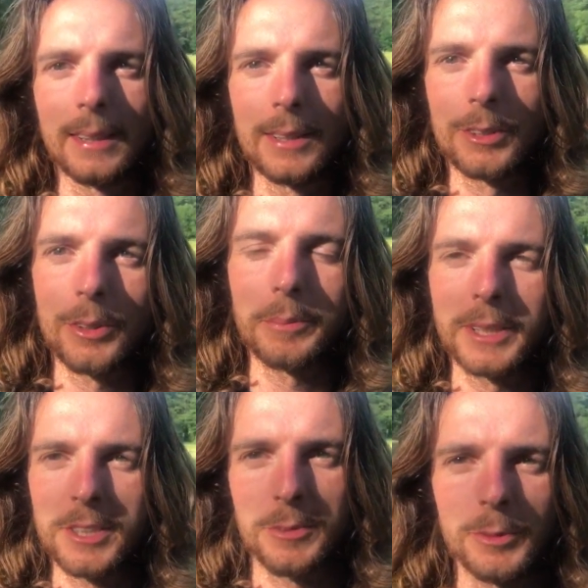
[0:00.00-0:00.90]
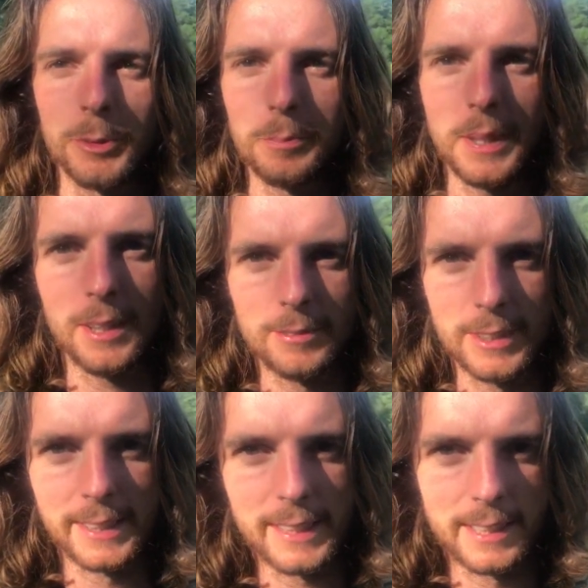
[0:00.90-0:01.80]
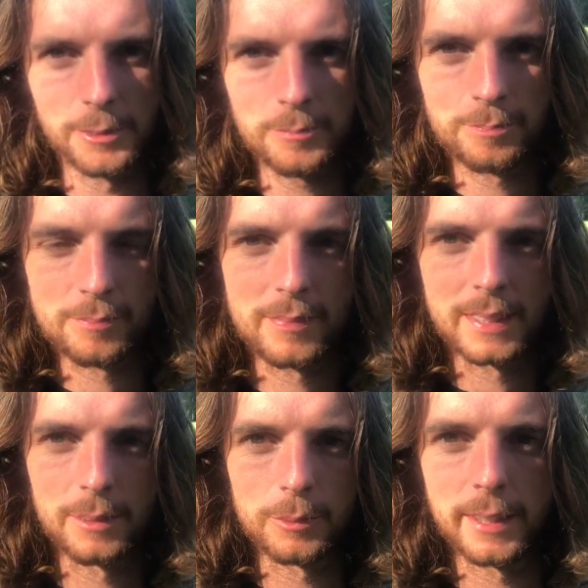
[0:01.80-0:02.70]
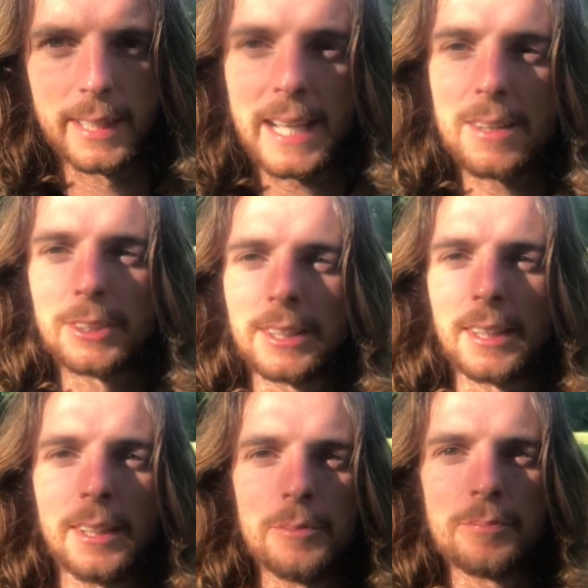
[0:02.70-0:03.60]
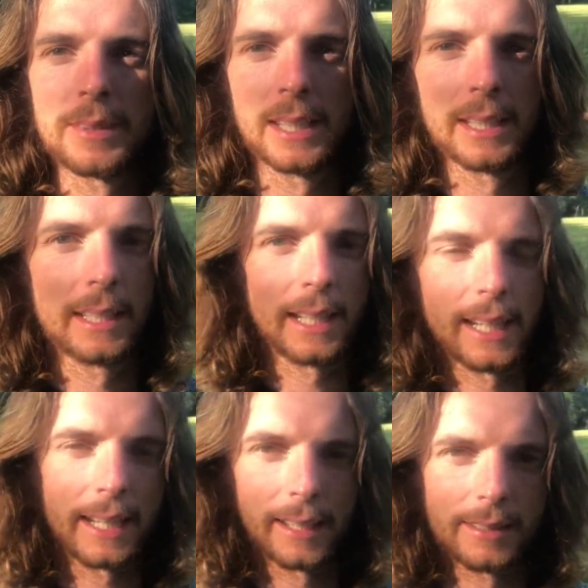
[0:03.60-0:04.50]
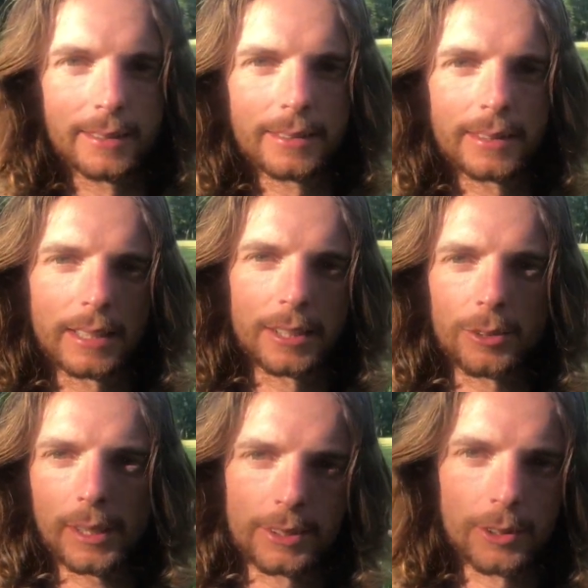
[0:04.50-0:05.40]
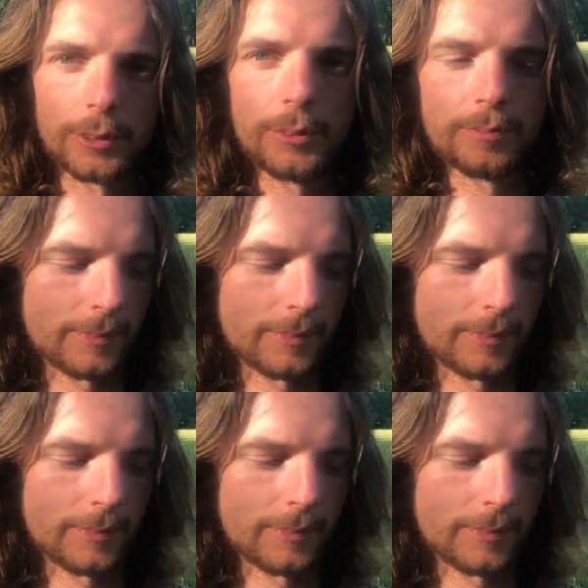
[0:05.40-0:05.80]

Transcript: So I'm in a small part of it now where they haven't cut, and it's quite tall.